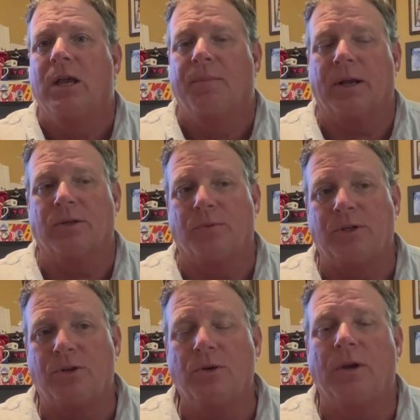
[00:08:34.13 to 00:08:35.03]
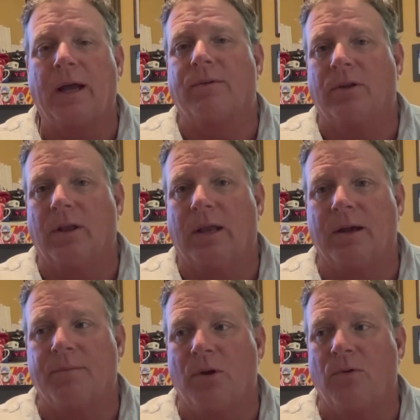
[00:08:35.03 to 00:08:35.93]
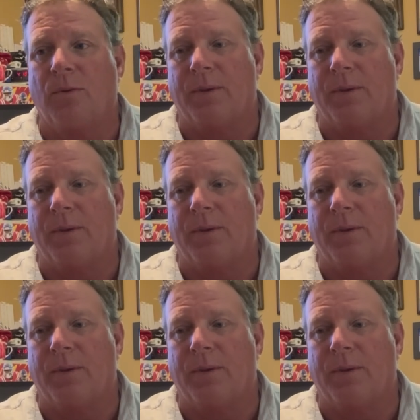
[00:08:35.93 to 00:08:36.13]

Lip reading: because we do have a little air movement,